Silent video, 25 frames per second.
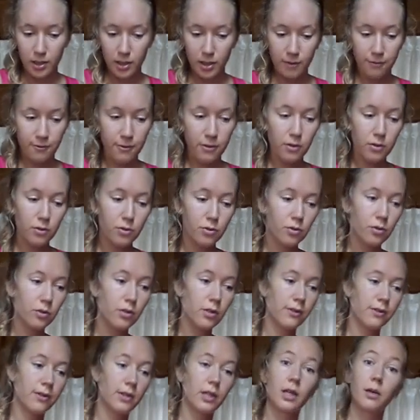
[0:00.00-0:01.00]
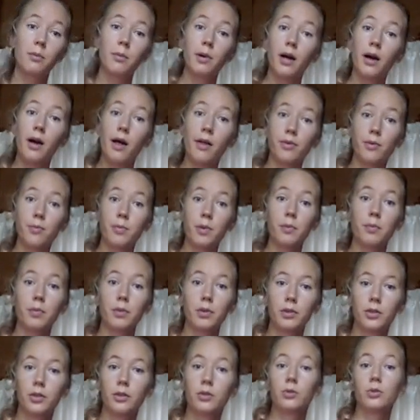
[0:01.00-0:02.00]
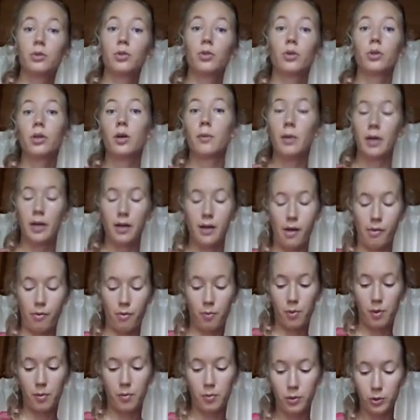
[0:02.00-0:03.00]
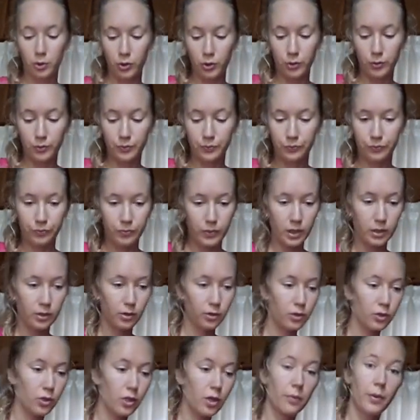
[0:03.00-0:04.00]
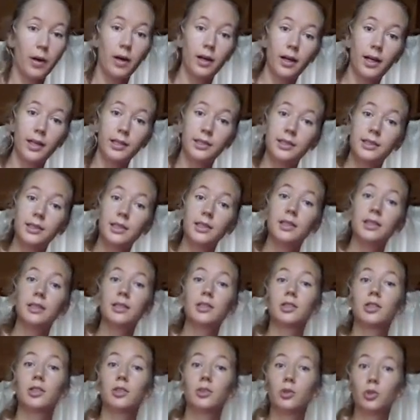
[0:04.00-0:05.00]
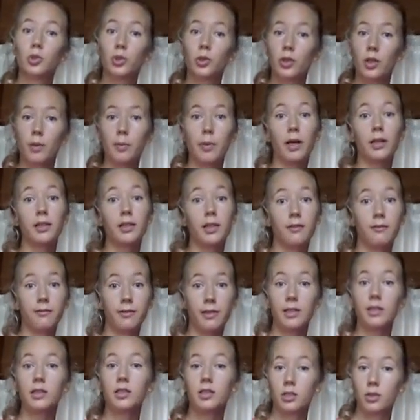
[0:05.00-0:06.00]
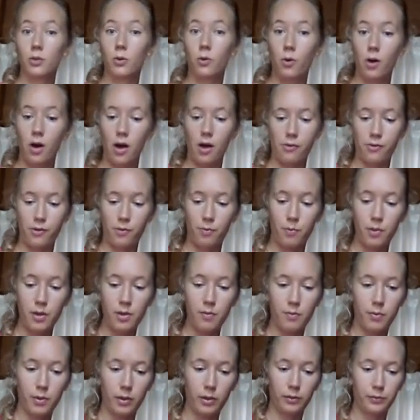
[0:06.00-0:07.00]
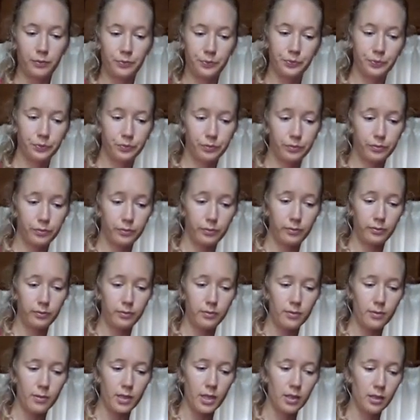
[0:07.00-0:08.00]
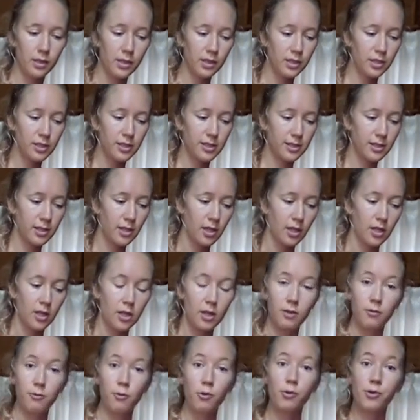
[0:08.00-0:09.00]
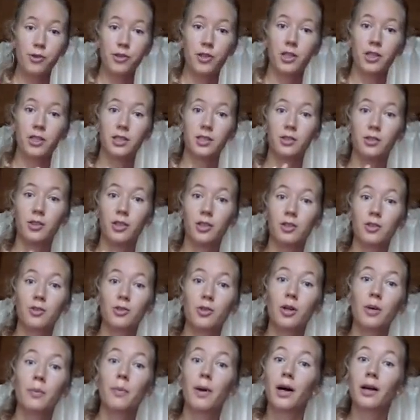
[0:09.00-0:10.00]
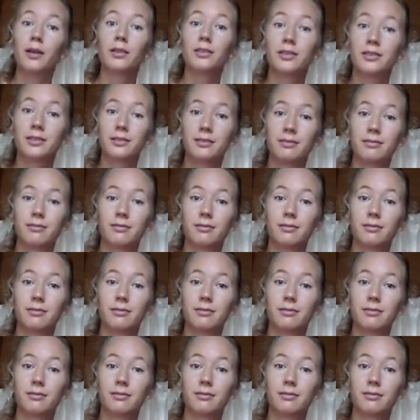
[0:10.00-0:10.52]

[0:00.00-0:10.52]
if you truly think about other people, you talk about other people too. You talk about ideas, you talk about events or other people. There's four things you can talk about.